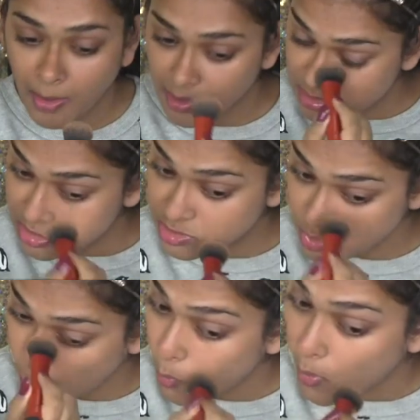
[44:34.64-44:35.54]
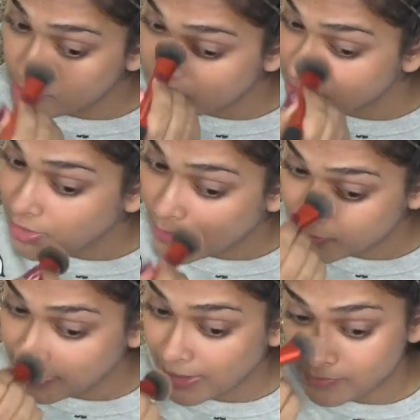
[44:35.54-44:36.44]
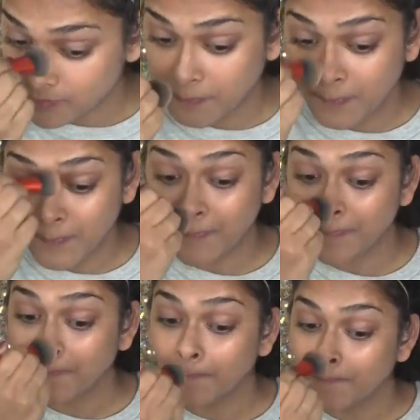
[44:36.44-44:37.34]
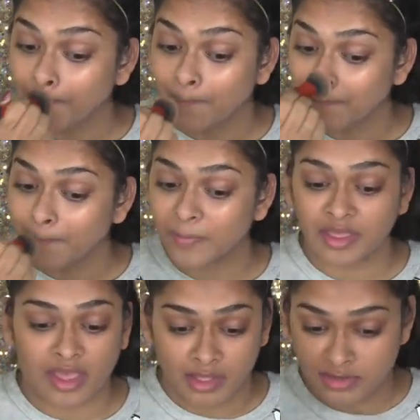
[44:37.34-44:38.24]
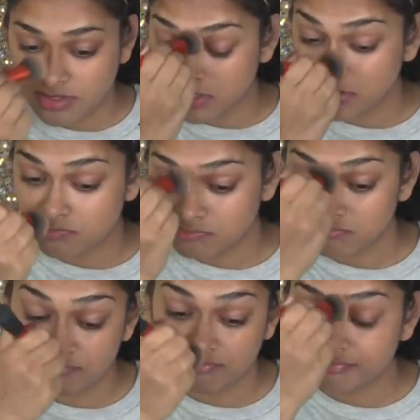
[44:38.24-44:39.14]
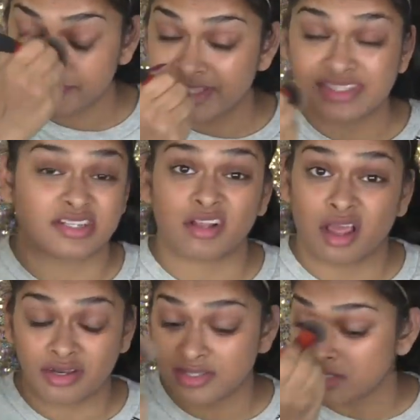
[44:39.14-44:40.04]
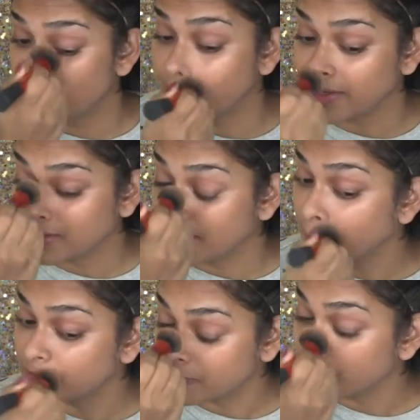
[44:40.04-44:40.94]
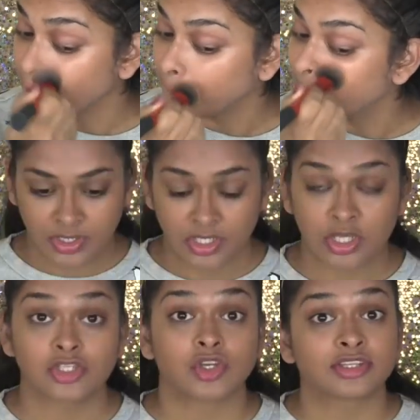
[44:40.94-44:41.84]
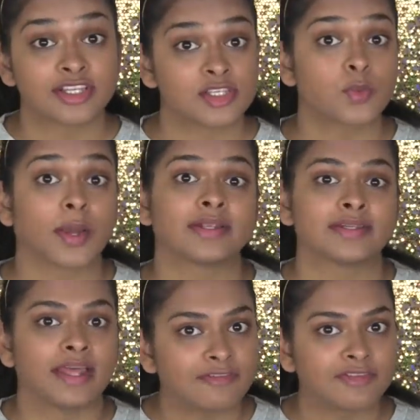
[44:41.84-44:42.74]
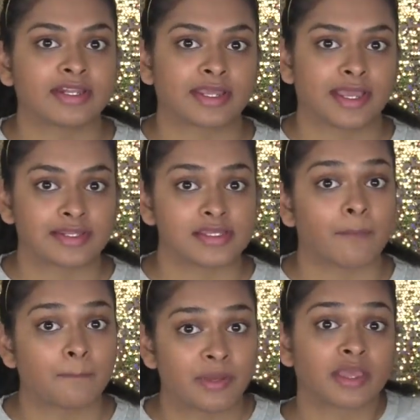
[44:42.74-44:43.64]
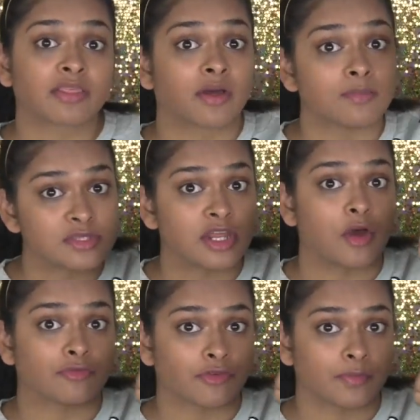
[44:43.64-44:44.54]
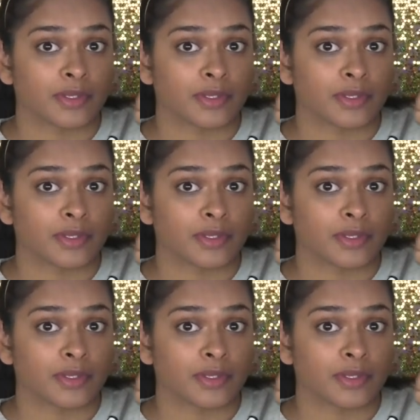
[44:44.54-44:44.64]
It's so watered down that yeah, it's a dud. It's a big dud for me. So this one definitely gets a big thumbs down for